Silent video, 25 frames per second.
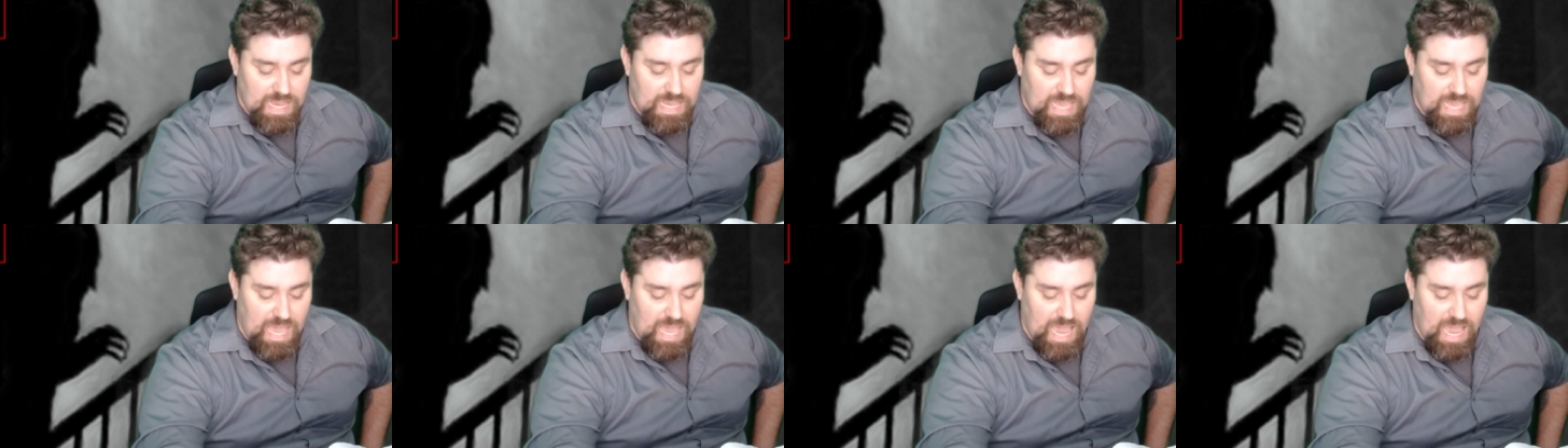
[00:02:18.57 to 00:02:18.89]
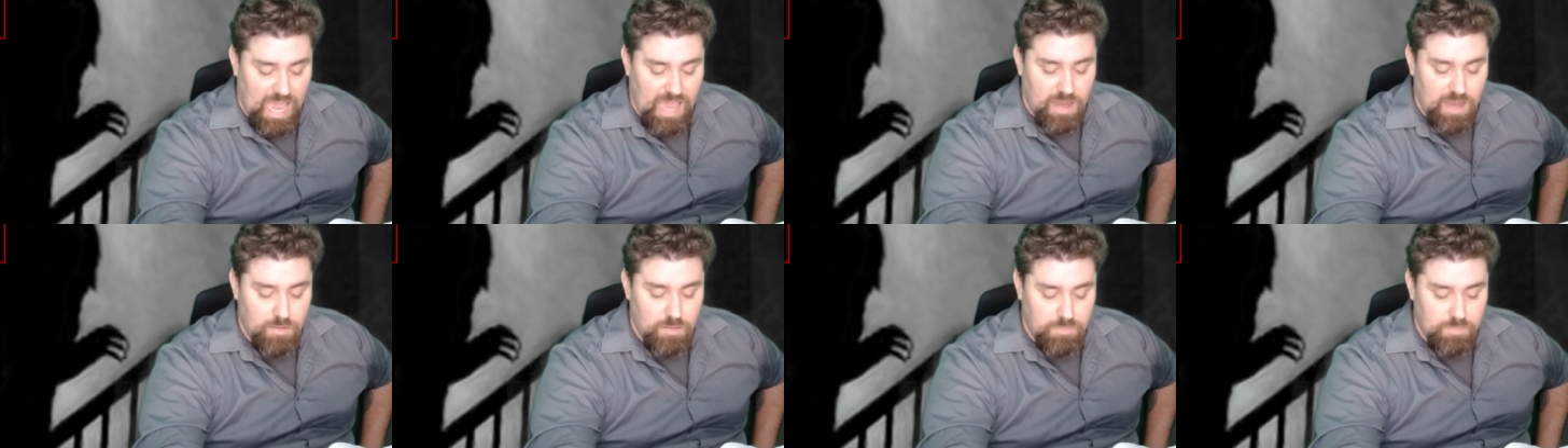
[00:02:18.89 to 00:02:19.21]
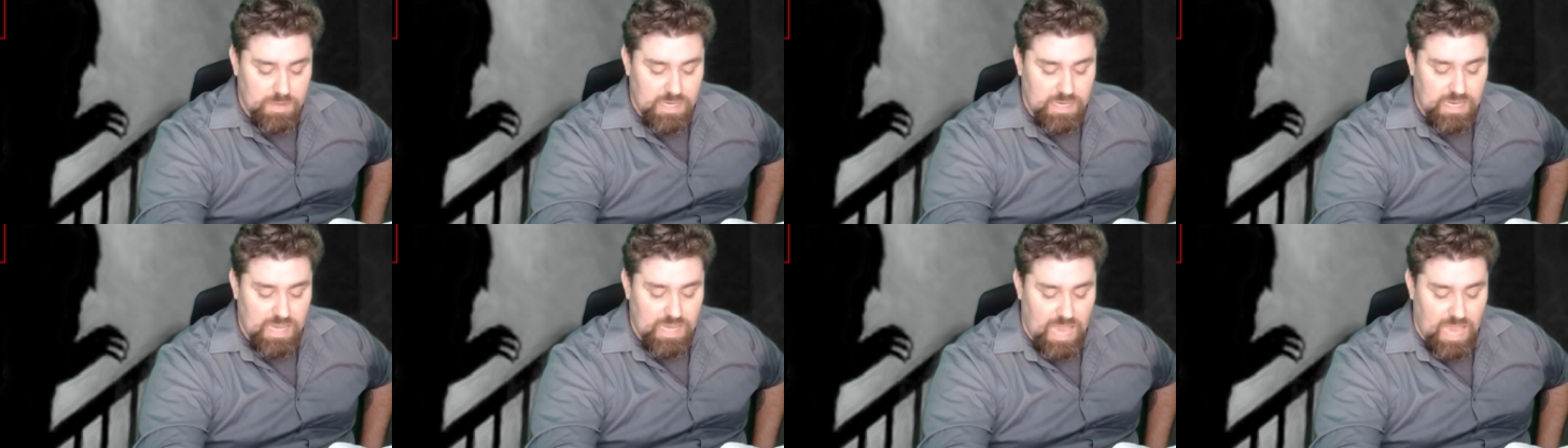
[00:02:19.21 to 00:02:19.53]
can
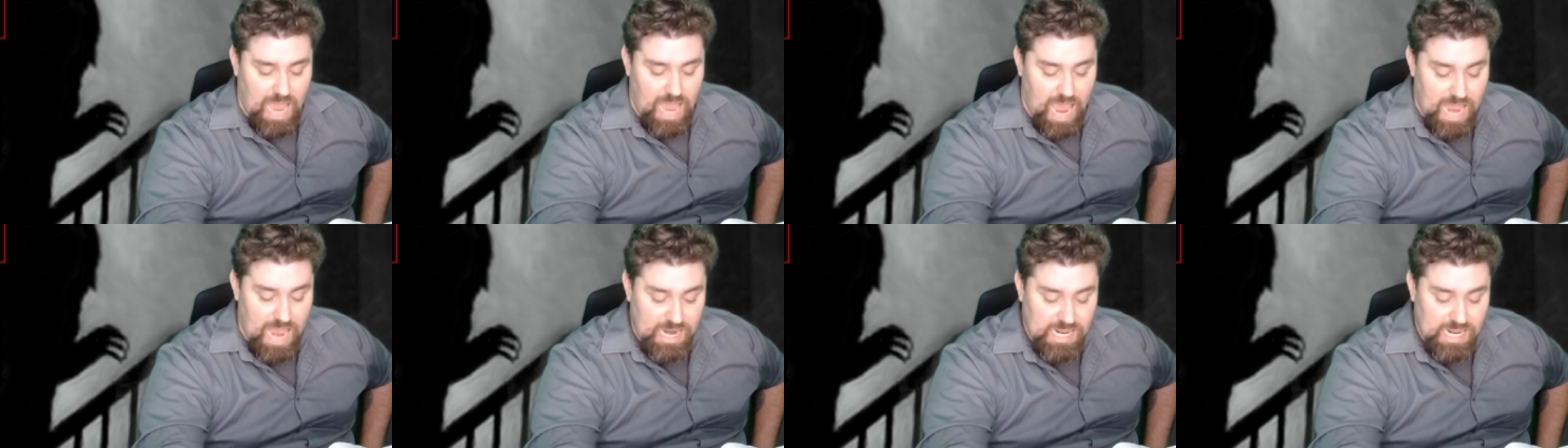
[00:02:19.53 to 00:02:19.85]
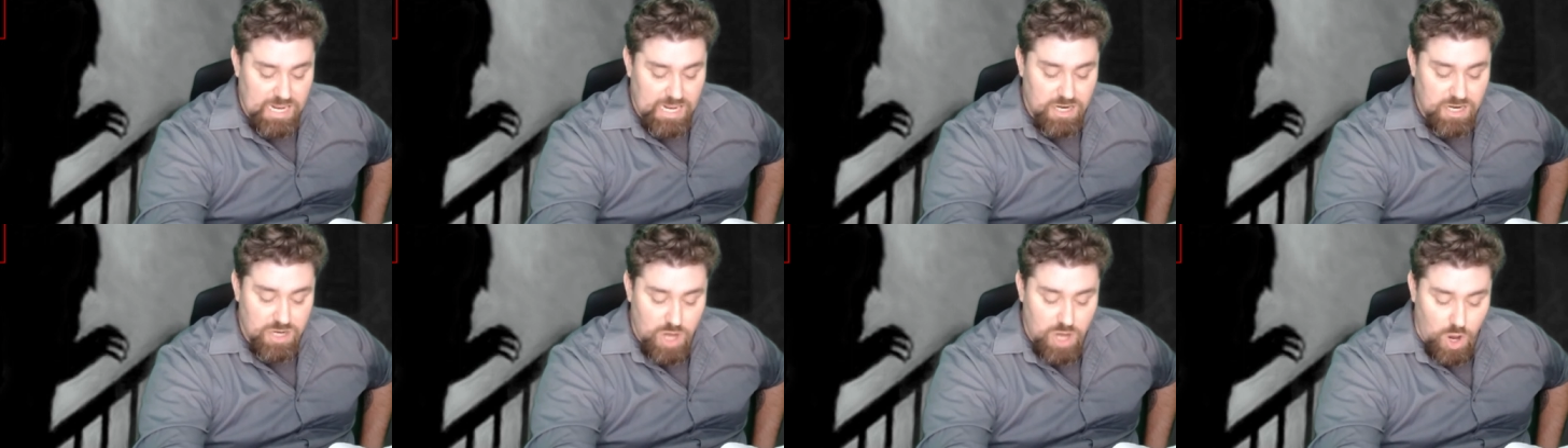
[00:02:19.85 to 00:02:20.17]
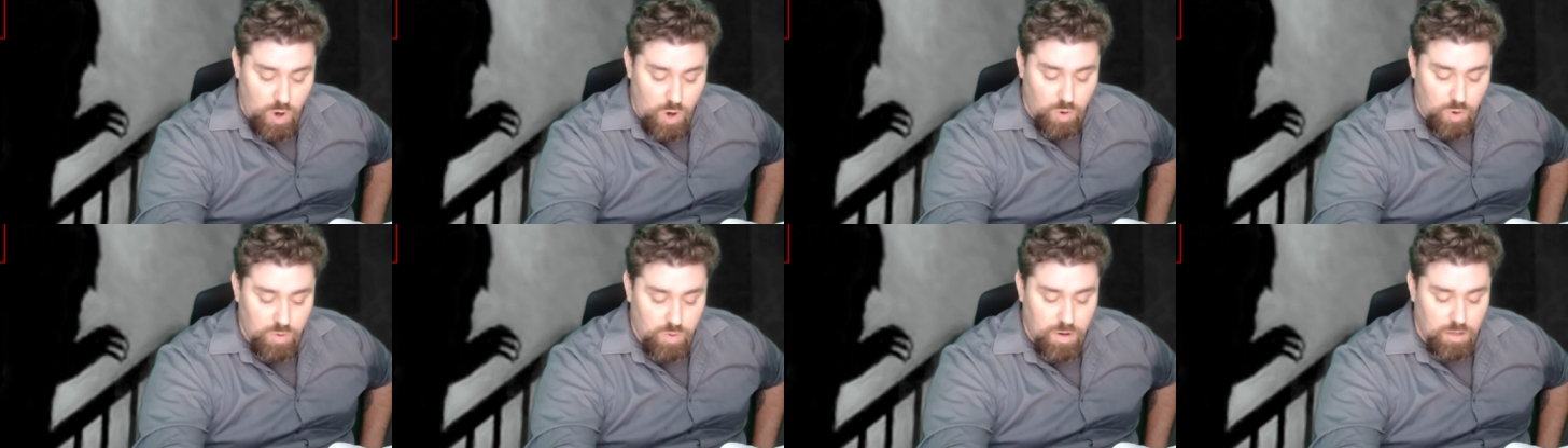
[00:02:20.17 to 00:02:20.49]
be any
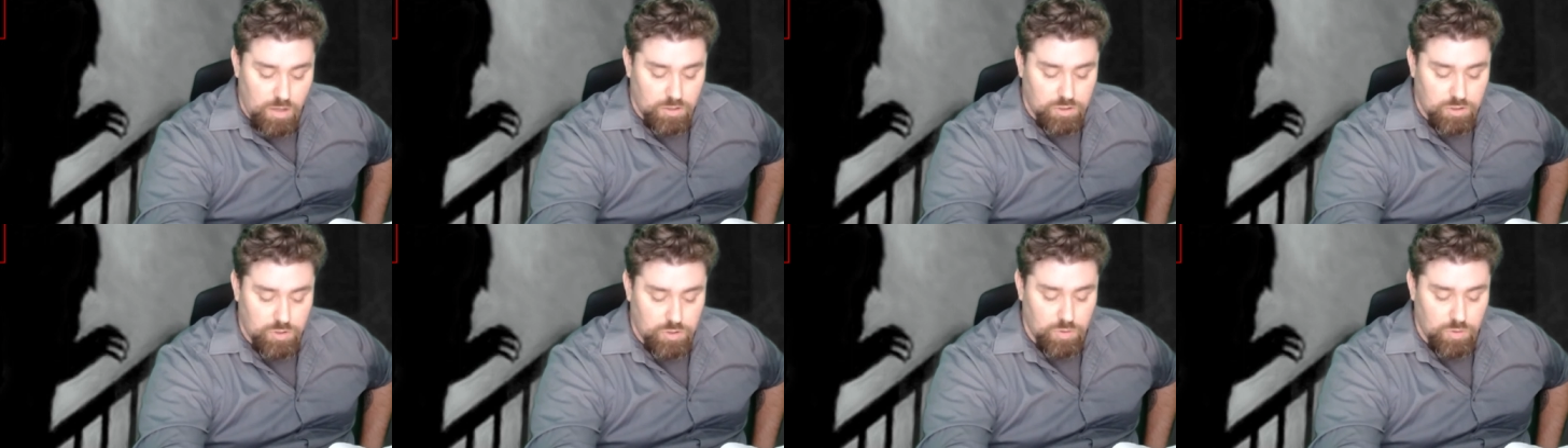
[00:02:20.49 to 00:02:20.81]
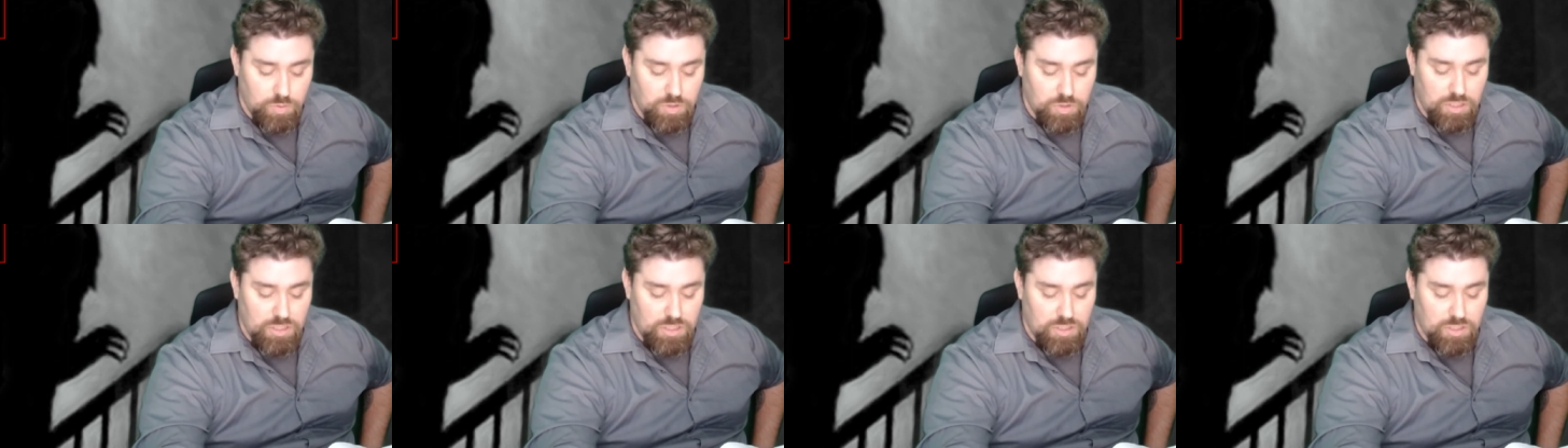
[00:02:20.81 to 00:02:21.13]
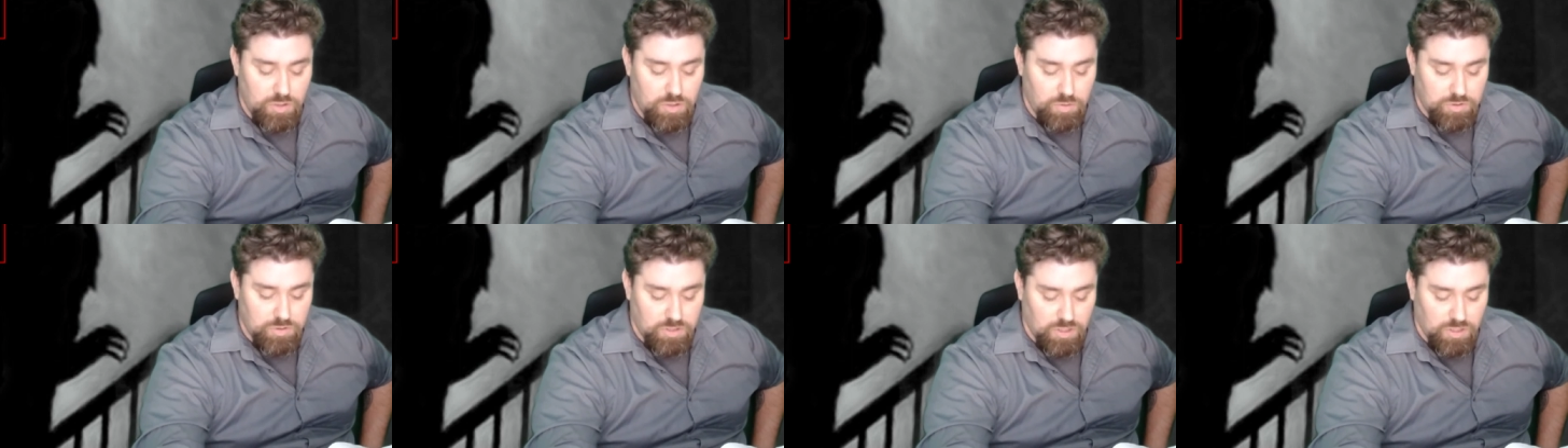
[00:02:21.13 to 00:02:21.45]
known to the
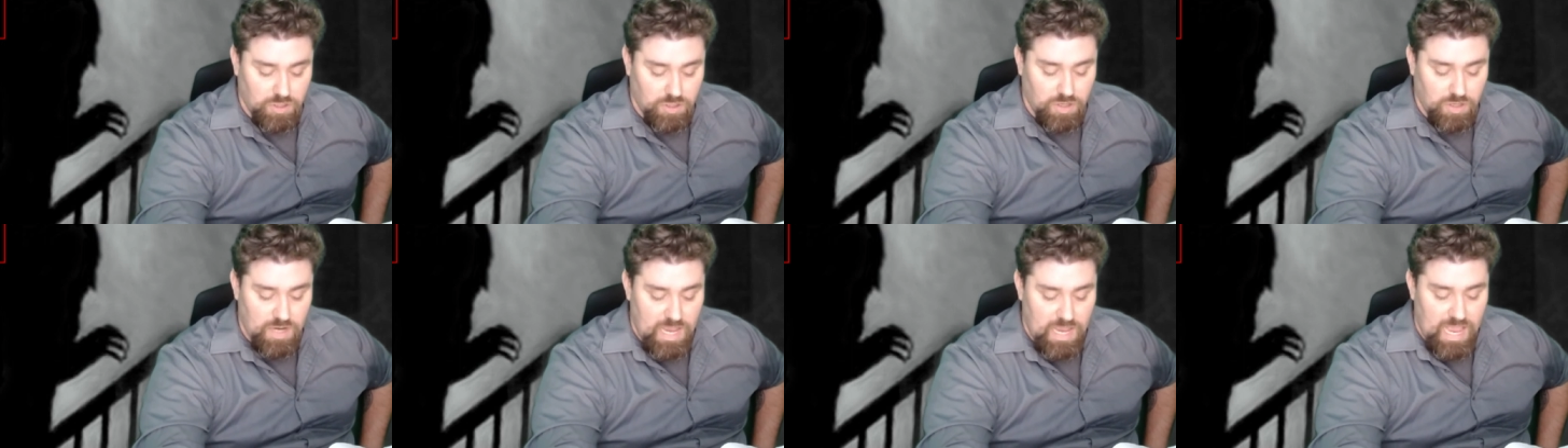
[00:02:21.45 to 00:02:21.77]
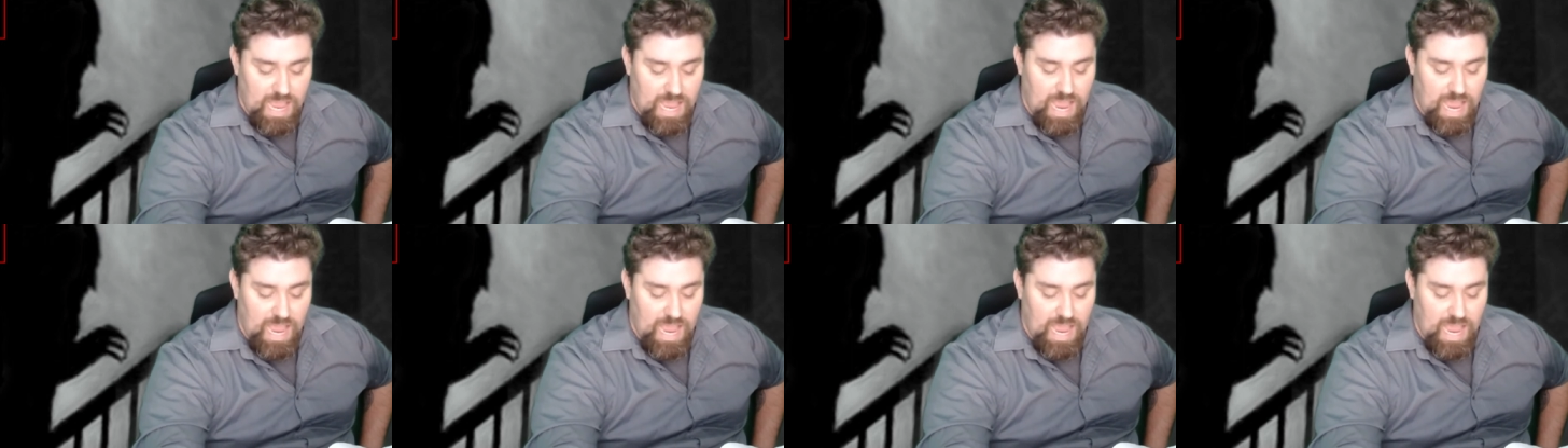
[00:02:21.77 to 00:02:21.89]
user,